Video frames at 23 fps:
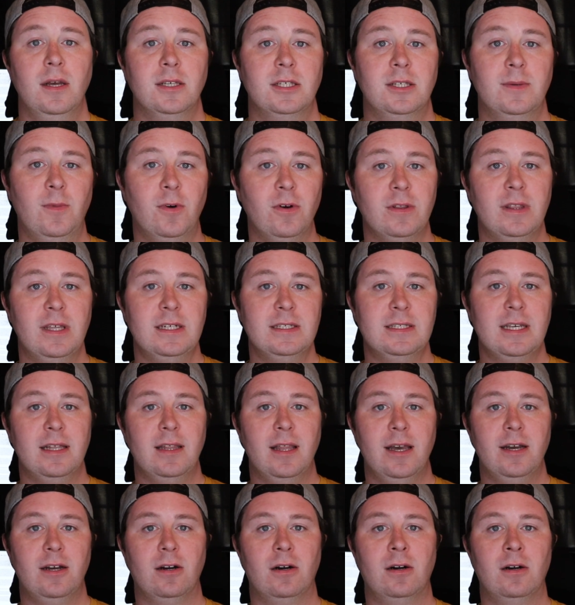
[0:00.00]
Some more things I
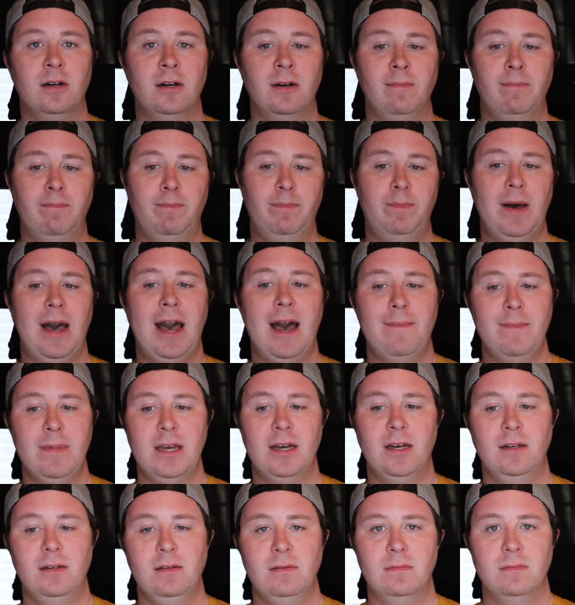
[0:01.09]
like are
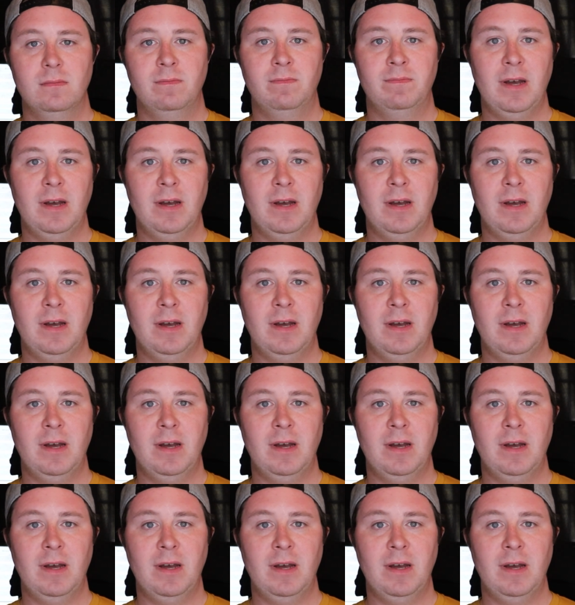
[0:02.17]
Batman.